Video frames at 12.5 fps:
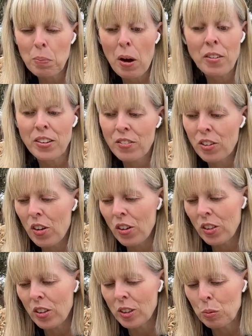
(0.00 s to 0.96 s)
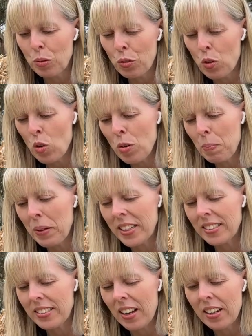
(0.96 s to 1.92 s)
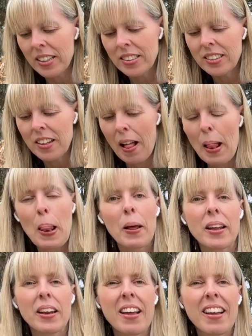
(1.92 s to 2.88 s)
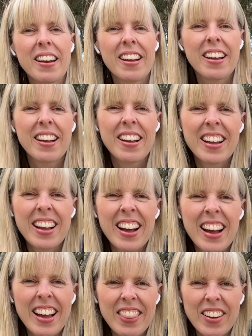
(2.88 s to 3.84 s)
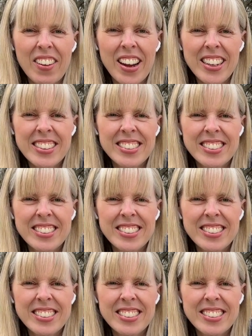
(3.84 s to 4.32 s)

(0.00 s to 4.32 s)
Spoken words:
I've never grown those before, bit excited. Look at that, aren't they great?